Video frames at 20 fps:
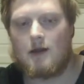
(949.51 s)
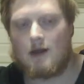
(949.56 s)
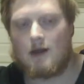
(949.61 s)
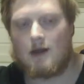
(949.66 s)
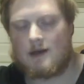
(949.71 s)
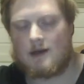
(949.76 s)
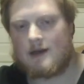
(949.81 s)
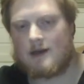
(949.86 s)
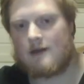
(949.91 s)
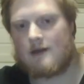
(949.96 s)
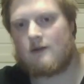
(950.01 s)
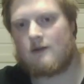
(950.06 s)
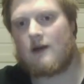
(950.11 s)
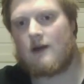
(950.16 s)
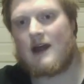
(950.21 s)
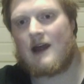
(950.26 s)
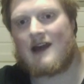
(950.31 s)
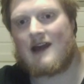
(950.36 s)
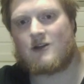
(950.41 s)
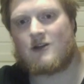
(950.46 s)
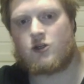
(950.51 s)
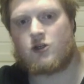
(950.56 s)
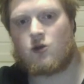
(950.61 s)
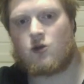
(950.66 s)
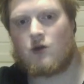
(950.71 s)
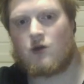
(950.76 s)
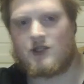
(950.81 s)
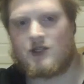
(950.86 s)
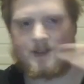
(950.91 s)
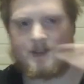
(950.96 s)
And here I had a
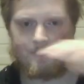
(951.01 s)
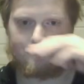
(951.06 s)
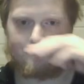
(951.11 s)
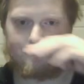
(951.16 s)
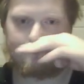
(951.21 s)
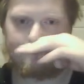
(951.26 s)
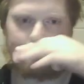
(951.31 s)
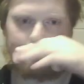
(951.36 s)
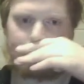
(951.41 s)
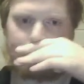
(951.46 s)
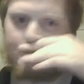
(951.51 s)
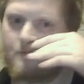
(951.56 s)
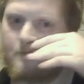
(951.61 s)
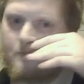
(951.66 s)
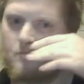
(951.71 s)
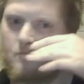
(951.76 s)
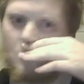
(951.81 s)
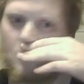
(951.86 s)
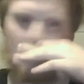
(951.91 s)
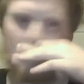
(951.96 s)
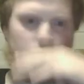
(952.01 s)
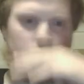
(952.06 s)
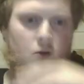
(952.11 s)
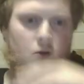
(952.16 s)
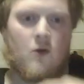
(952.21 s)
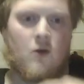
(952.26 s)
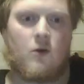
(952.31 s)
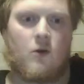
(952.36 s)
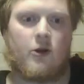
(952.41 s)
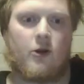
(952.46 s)
choice. Do
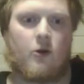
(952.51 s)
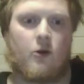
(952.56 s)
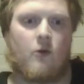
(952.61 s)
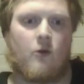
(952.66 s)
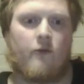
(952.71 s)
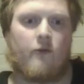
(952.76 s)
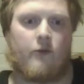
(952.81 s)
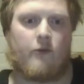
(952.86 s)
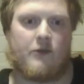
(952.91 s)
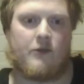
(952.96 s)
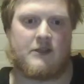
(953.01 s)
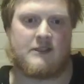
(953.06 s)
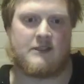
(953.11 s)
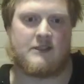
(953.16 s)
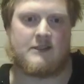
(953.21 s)
I want to go for these